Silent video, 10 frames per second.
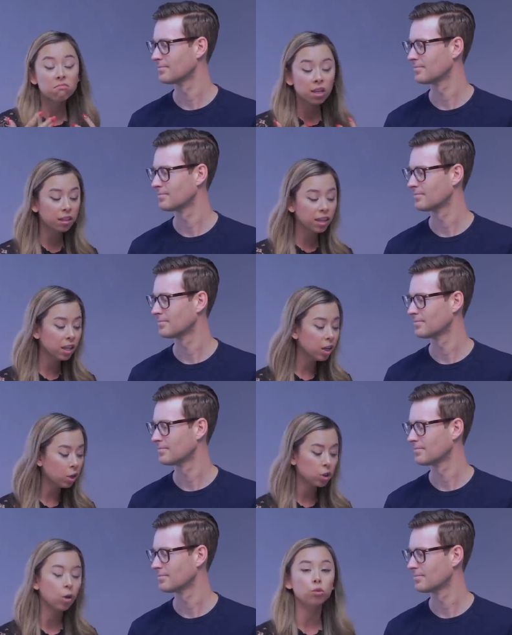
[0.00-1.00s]
Speaker 1: they can
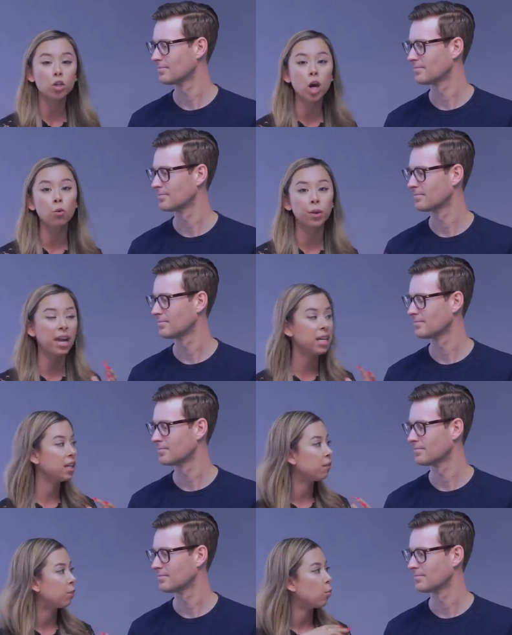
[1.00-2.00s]
go toe to toe with
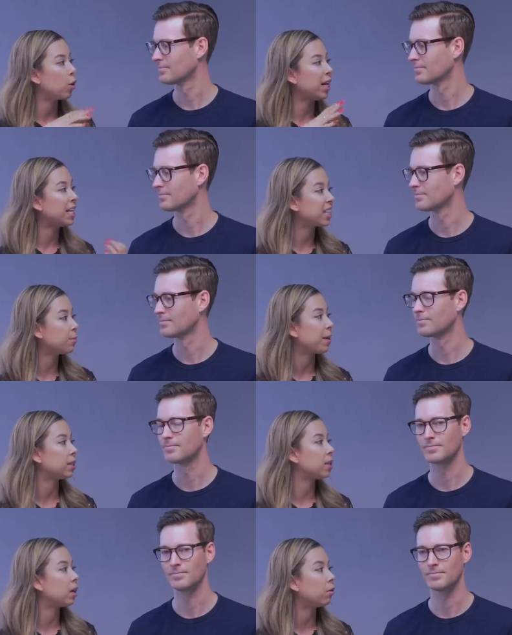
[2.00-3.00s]
any of the more
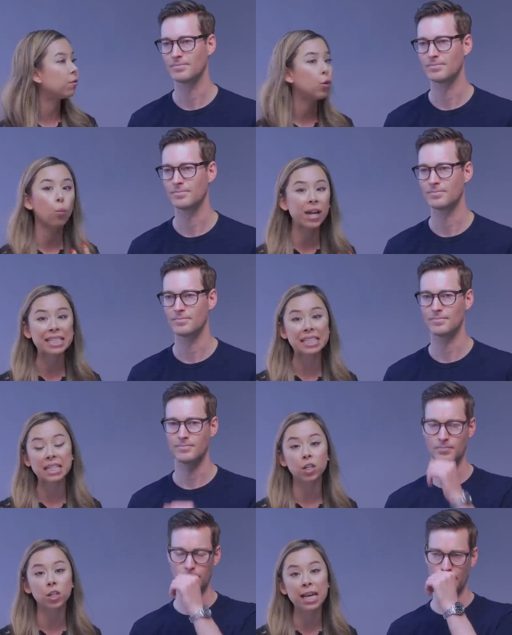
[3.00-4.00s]
inexpensive white
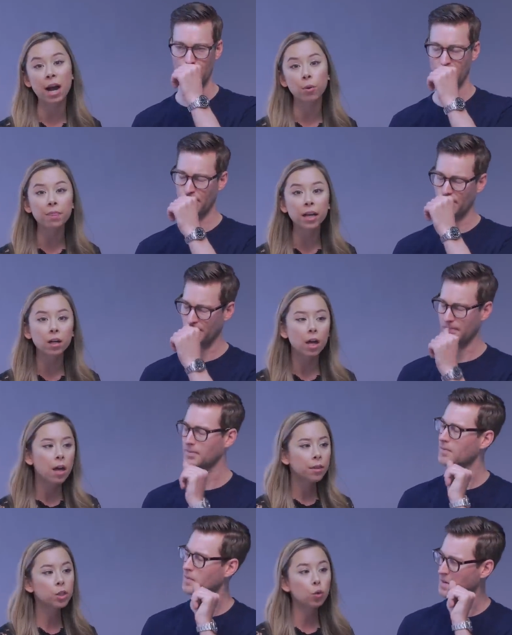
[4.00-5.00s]
sneakers out there.
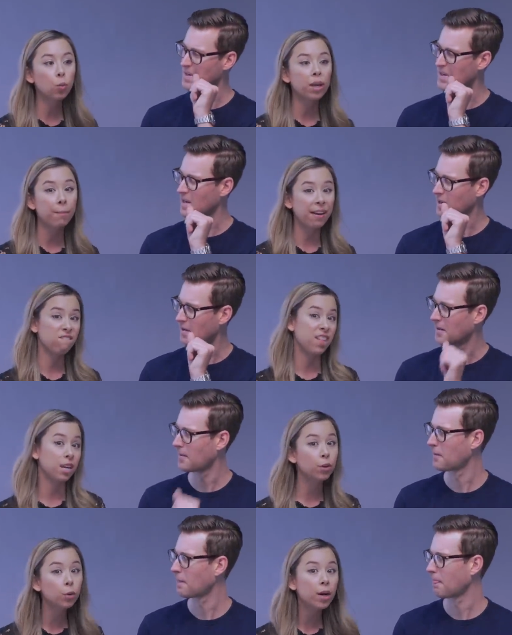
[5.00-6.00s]
These are one of my
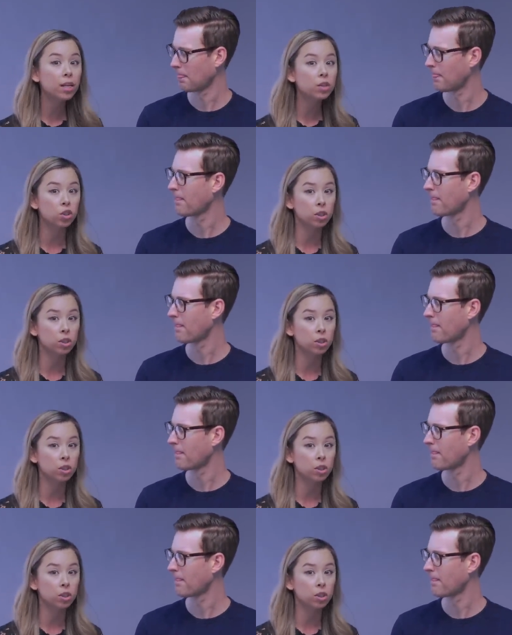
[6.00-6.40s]
favorite ones